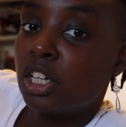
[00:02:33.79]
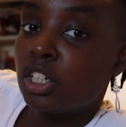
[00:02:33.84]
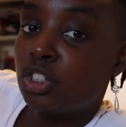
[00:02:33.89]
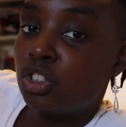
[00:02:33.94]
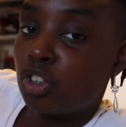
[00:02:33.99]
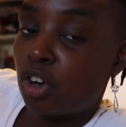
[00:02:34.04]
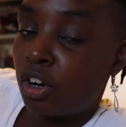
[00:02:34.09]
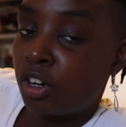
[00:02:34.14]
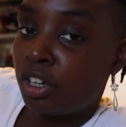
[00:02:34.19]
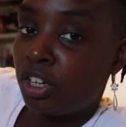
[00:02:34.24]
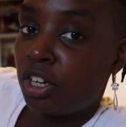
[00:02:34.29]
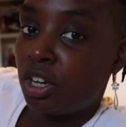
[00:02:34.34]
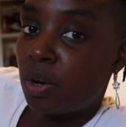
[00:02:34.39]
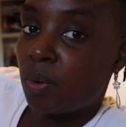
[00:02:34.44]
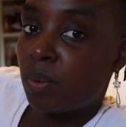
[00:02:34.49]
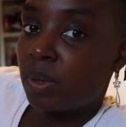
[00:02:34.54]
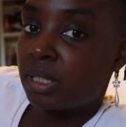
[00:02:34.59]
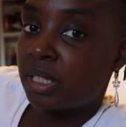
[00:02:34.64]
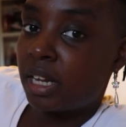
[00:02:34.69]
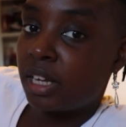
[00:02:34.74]
Johnny
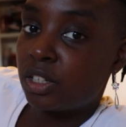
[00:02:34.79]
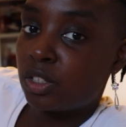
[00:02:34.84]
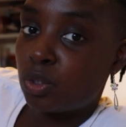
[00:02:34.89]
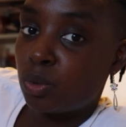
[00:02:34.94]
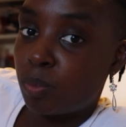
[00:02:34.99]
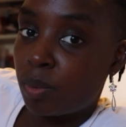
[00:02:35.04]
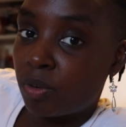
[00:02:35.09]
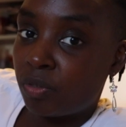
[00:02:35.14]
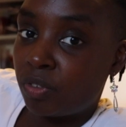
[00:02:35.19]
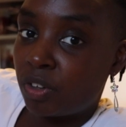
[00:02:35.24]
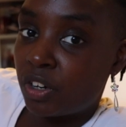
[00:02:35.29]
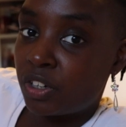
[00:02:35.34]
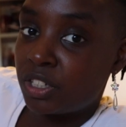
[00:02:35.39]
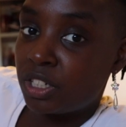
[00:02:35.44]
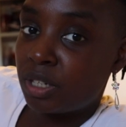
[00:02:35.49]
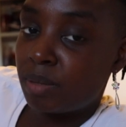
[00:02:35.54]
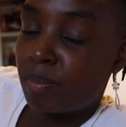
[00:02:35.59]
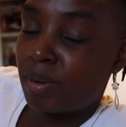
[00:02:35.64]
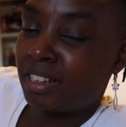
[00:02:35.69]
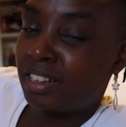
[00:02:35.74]
was like super
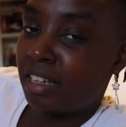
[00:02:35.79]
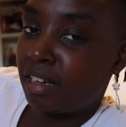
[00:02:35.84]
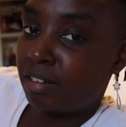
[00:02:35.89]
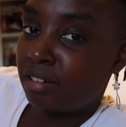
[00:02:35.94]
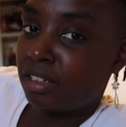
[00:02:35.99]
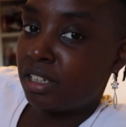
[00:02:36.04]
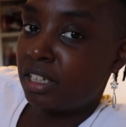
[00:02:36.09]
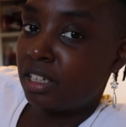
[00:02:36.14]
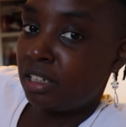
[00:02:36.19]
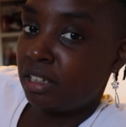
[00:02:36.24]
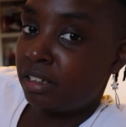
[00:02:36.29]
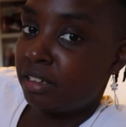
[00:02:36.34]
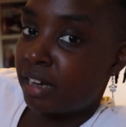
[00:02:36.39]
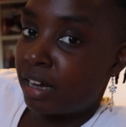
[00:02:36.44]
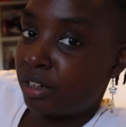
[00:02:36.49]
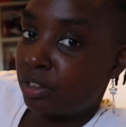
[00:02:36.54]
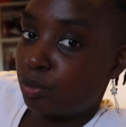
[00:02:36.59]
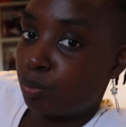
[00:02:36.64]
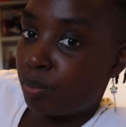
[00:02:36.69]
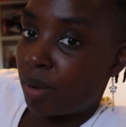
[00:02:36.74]
flirty, but then he
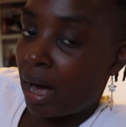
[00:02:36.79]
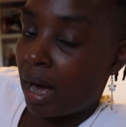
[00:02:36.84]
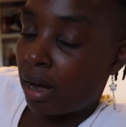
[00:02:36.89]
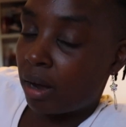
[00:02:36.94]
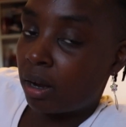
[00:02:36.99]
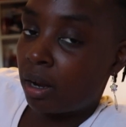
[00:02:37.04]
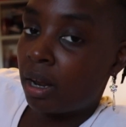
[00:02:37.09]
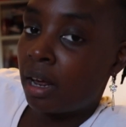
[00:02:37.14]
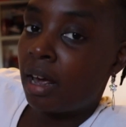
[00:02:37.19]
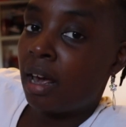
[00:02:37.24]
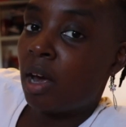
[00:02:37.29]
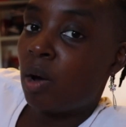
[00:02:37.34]
dialed back.